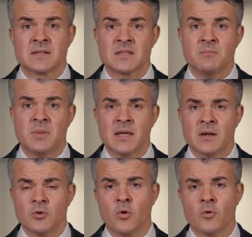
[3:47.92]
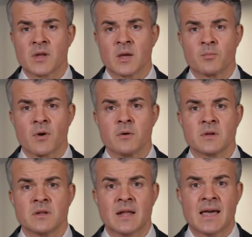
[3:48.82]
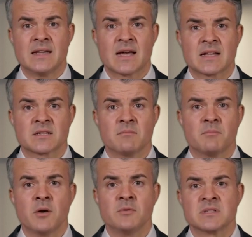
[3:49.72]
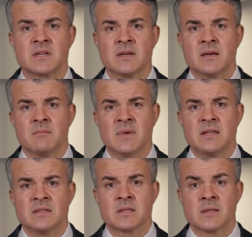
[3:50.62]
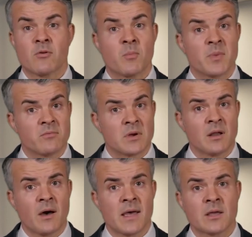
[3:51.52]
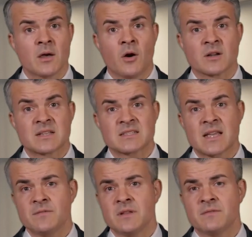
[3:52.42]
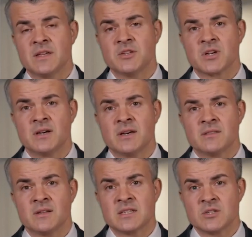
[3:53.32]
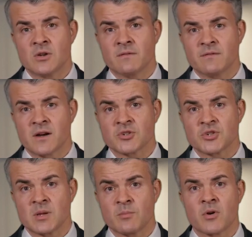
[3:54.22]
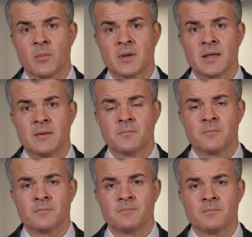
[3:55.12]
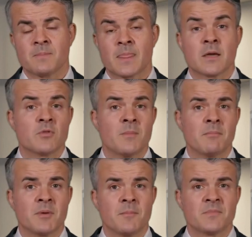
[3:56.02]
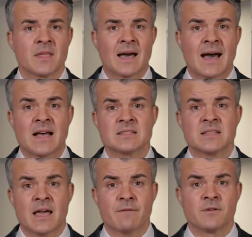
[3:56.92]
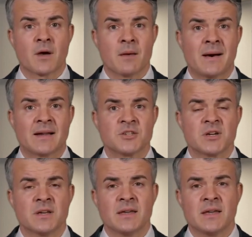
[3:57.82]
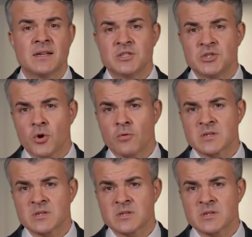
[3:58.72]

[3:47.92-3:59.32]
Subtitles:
Simply ignoring a broken ADAS component means that they will be relying on a safety feature that is not functioning properly. Remember, as the F&I manager, it is your